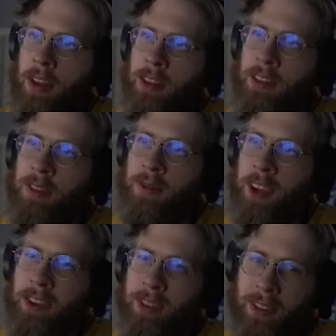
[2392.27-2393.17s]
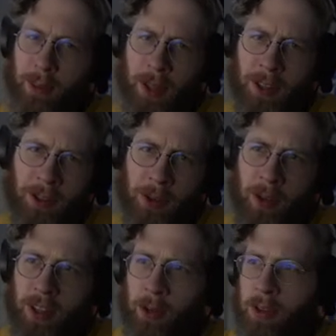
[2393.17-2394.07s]
This is very similar to
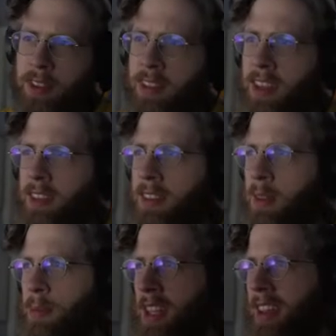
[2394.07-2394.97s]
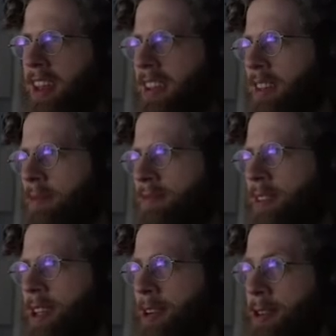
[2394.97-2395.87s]
what you would see in something like,
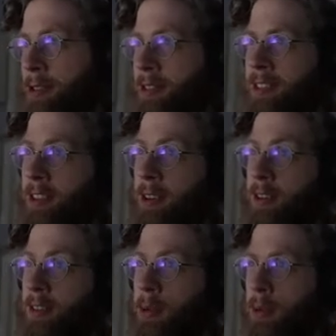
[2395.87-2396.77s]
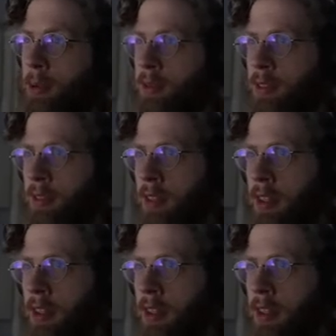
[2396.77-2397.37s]
you know, Dark Souls.